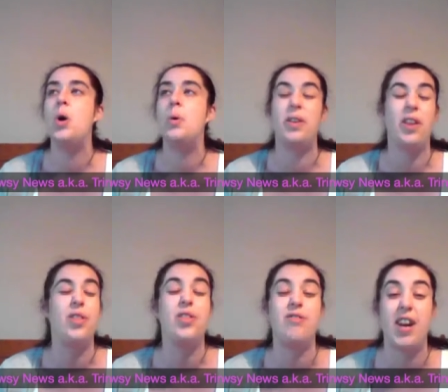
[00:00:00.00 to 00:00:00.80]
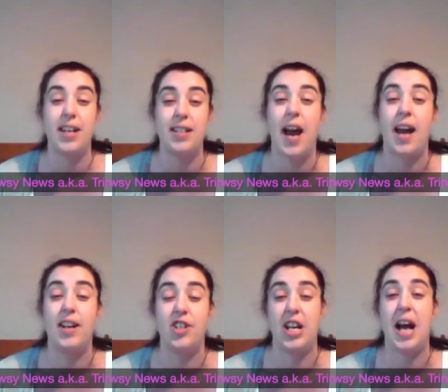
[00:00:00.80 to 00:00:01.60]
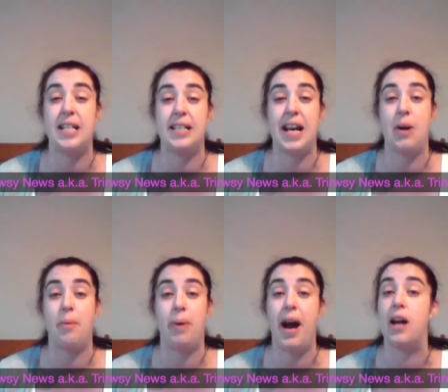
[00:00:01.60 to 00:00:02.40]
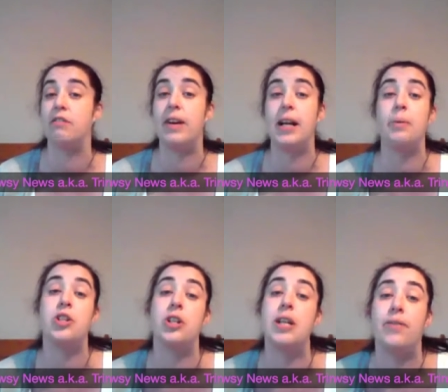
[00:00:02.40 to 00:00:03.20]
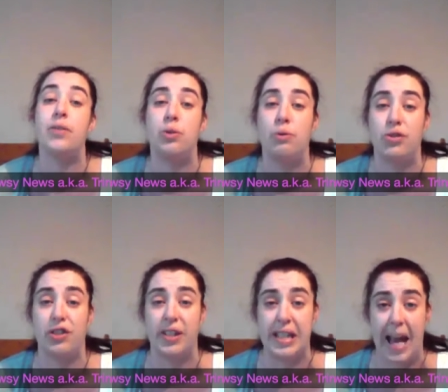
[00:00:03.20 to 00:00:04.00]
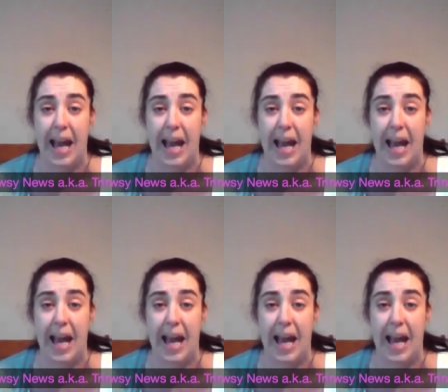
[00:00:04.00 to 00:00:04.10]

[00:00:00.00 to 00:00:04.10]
within three days she had it down pat, and I really wish I'd never taught her in the